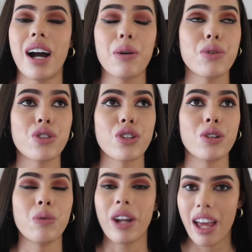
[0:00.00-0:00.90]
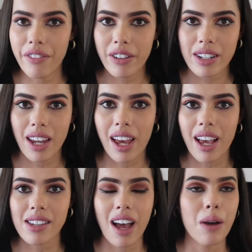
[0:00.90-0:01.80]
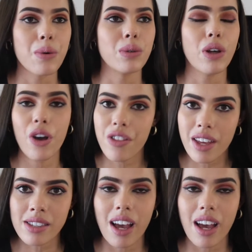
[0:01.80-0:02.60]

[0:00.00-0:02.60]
I will do whatever it takes. I will learn this.